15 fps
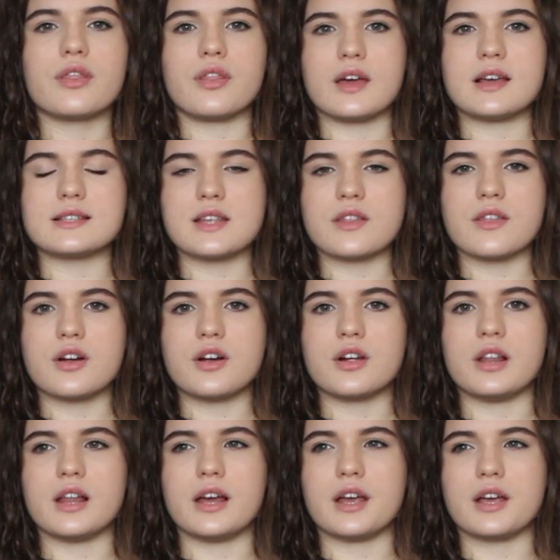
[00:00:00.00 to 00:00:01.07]
things in there,
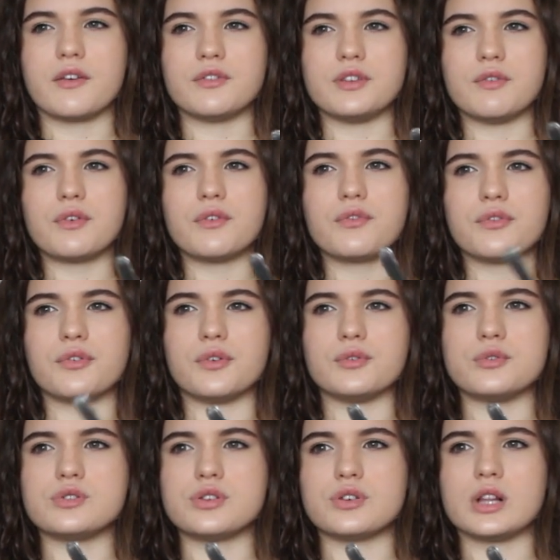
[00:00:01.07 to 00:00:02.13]
like different
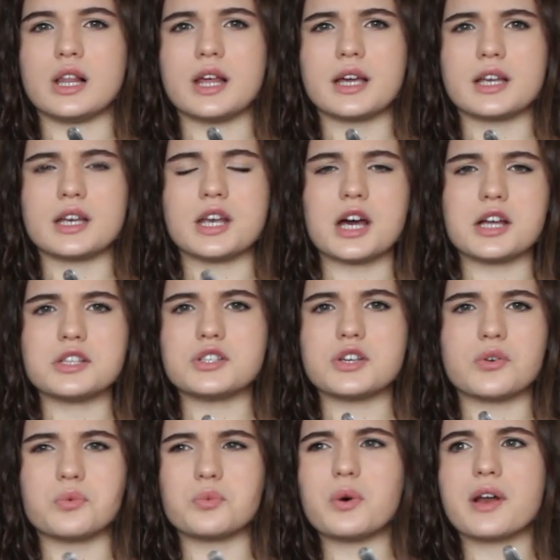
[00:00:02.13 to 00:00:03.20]
fruits or like nuts
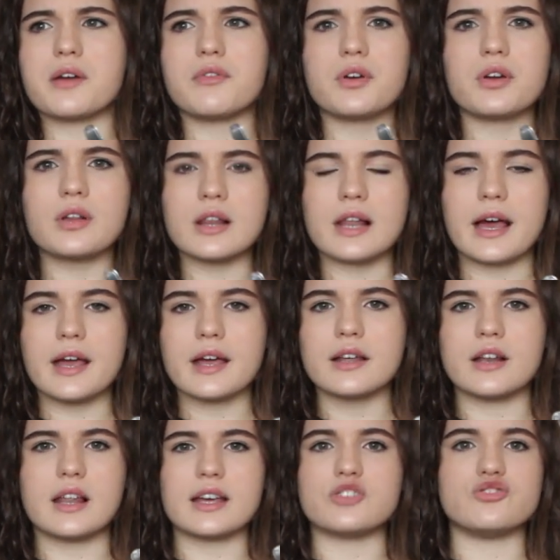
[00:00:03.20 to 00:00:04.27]
or whatever you
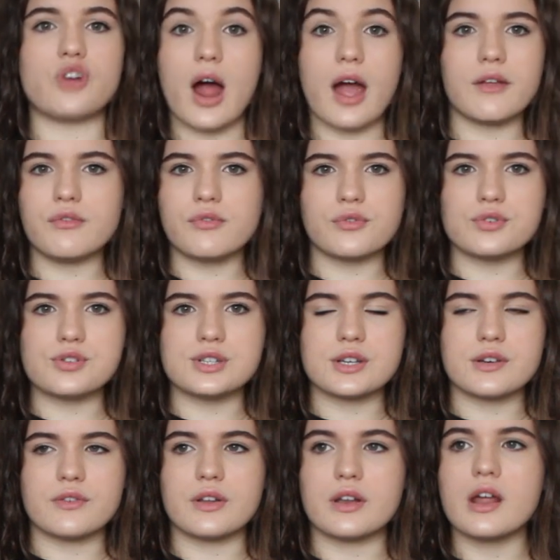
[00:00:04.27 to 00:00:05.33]
like, like dry fruits
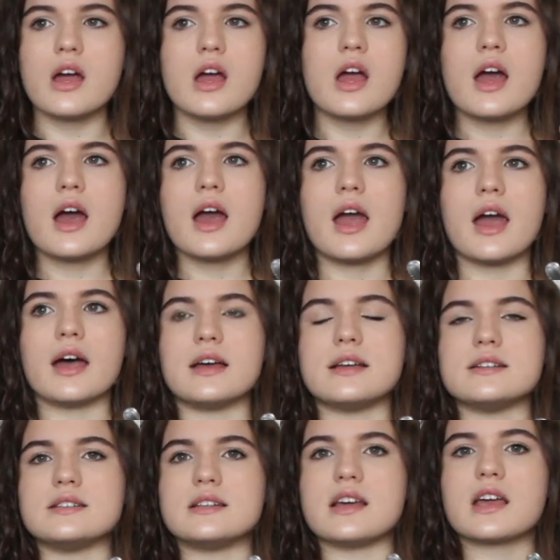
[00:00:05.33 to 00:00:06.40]
even
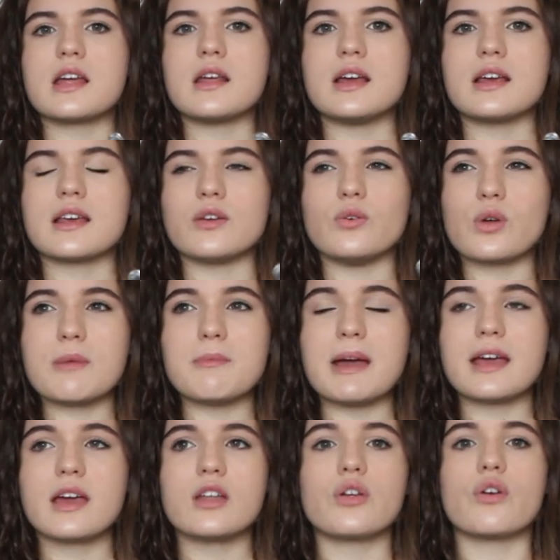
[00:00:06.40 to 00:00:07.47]
and it can, it, you can
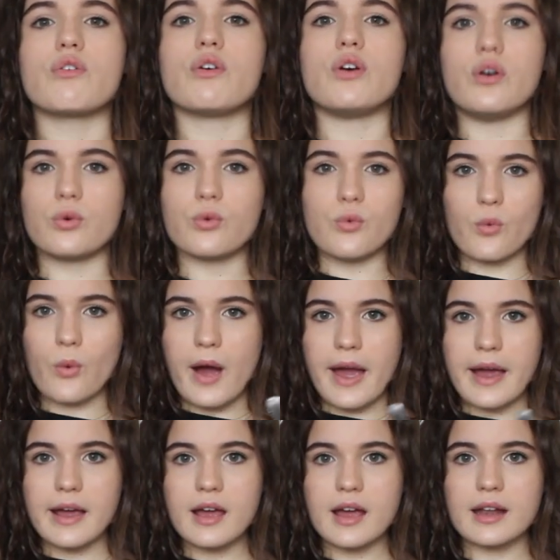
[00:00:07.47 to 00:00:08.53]
make it your own
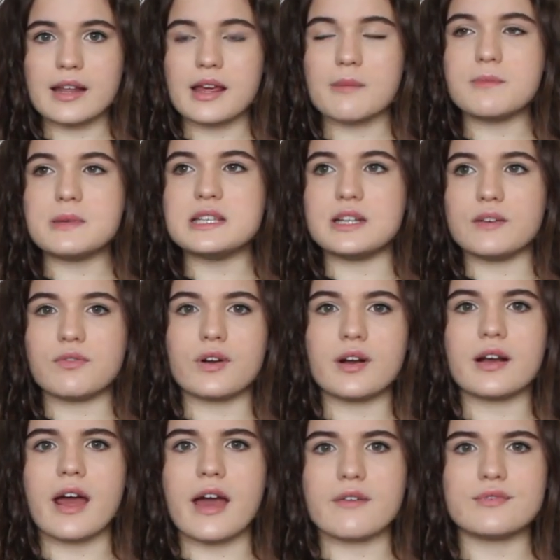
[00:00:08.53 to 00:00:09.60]
way and it can be
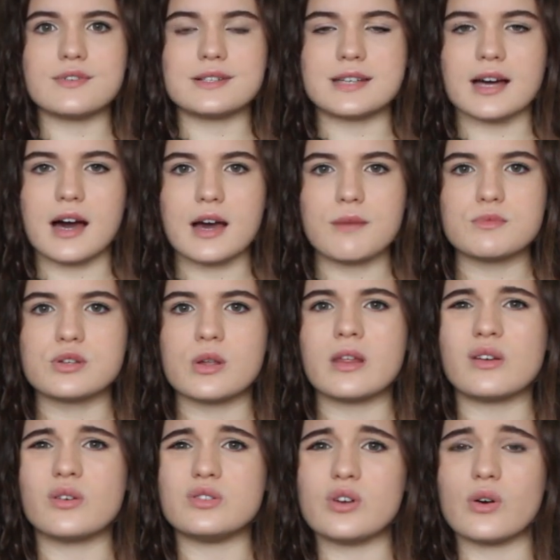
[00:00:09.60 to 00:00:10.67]
different every time so
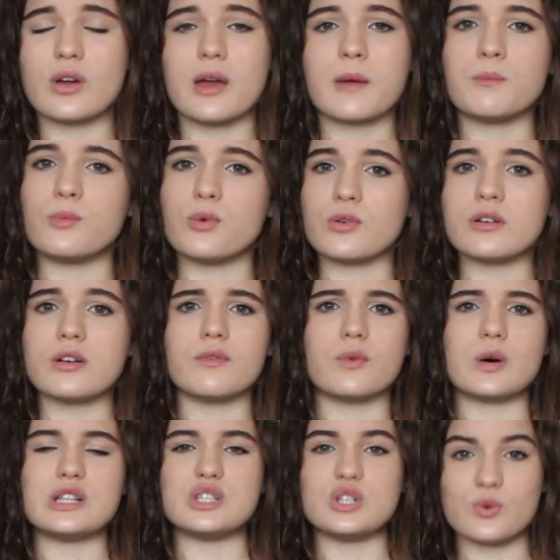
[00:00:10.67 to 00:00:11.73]
that you don't get bored of
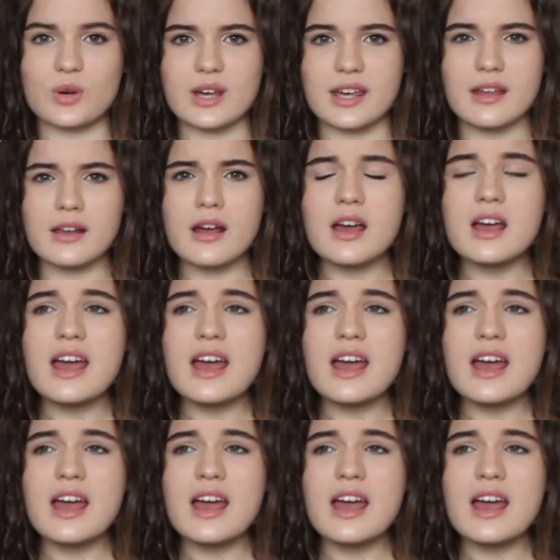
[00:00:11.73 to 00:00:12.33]
what you eat